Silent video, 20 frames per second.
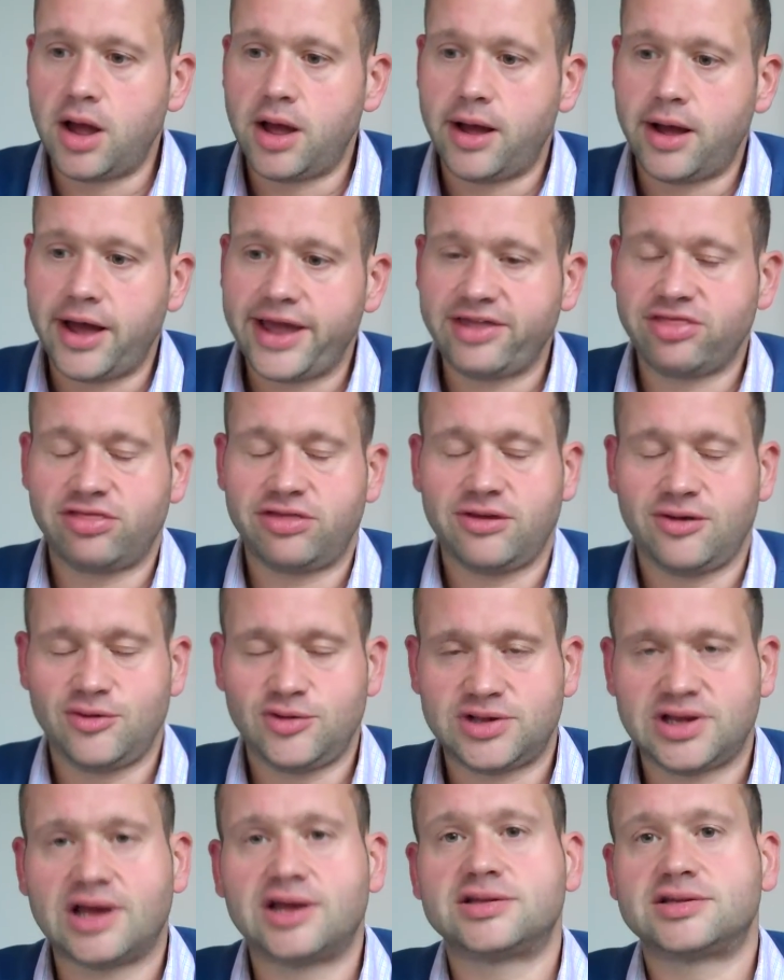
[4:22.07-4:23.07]
uh,
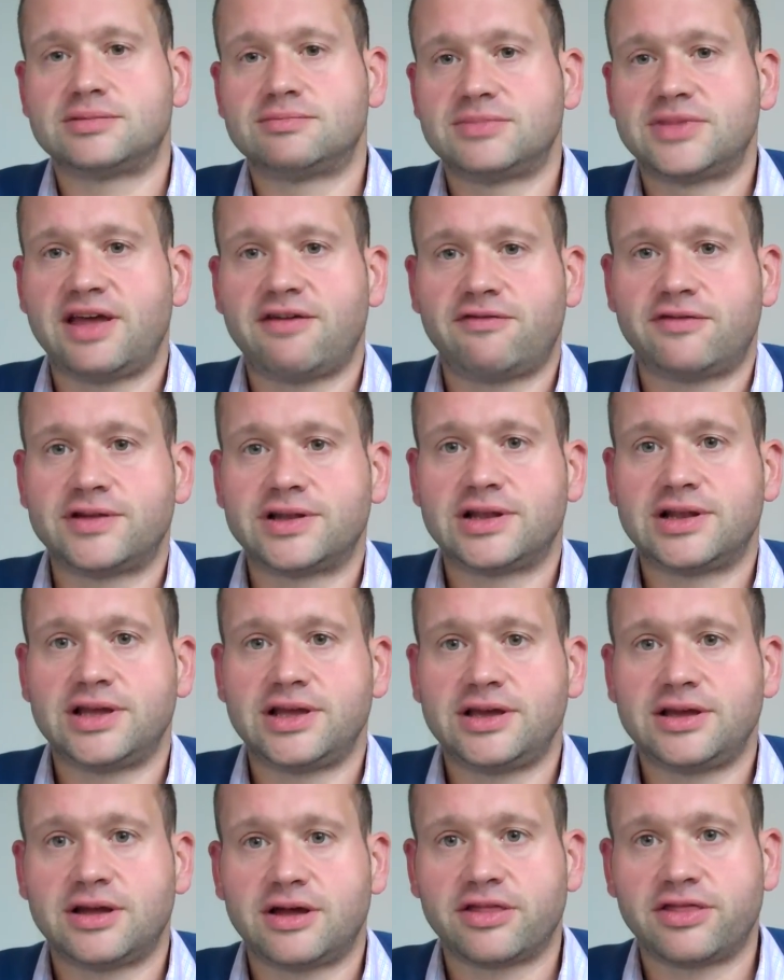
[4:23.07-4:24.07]
enthusiasm,
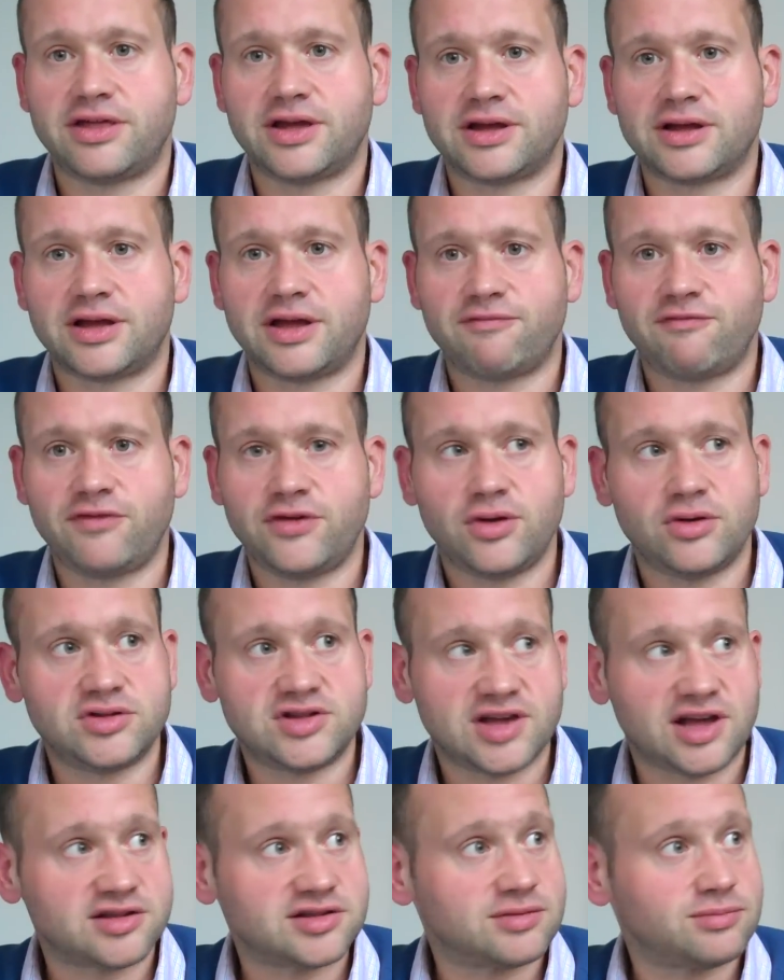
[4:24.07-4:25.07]
definitely. I think
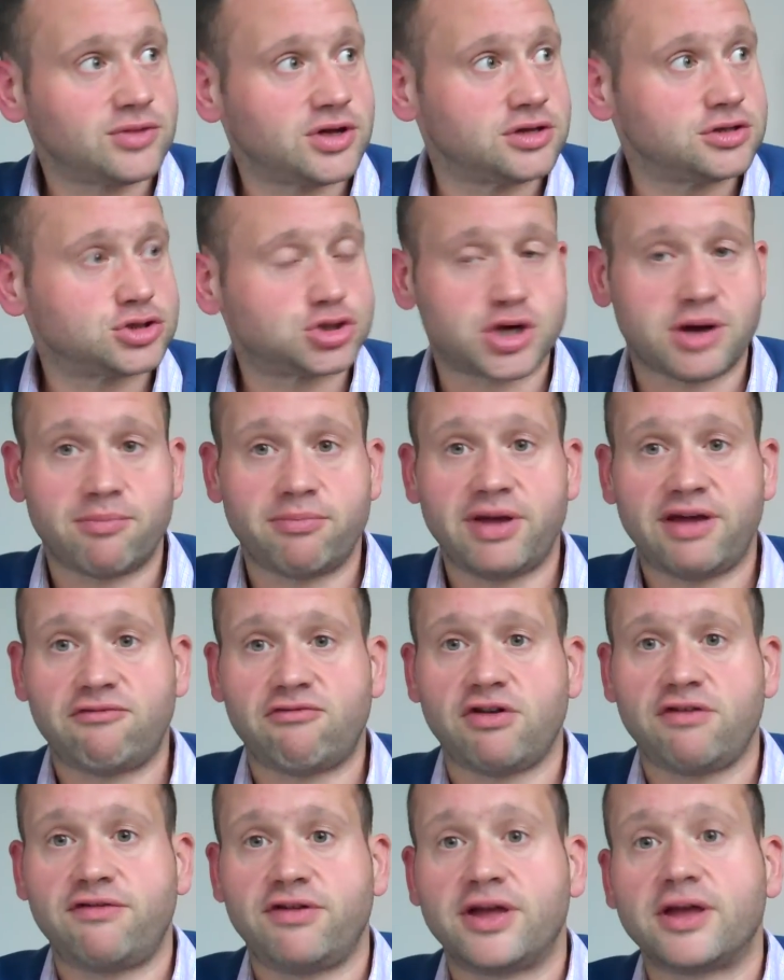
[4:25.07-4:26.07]
enthusiasm can trump
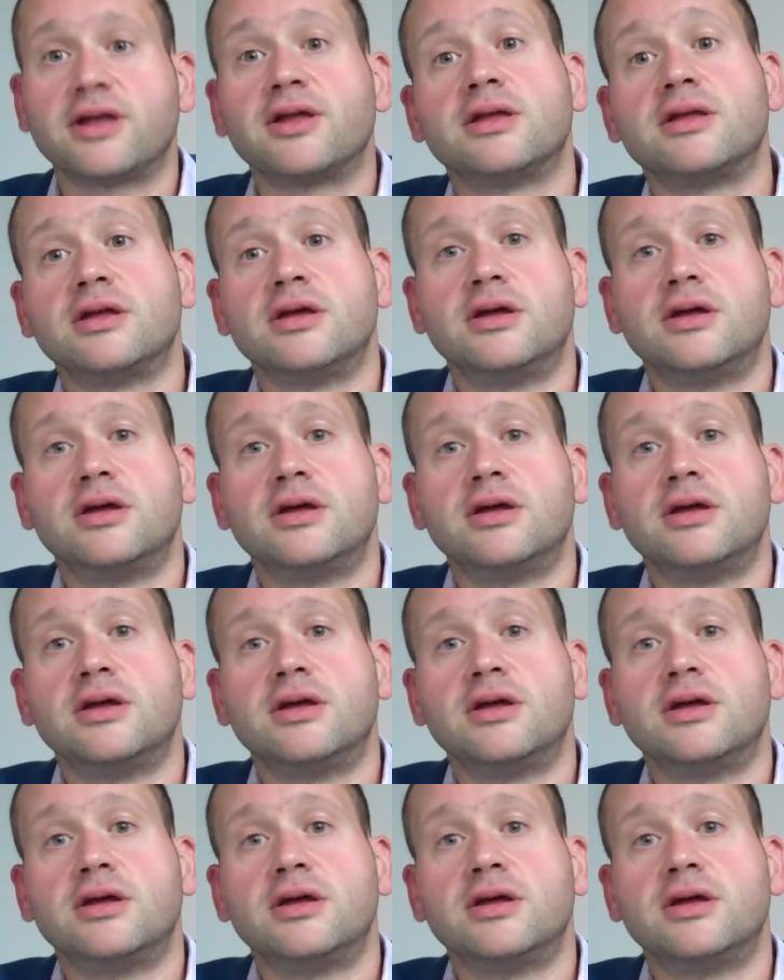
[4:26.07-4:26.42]
everything.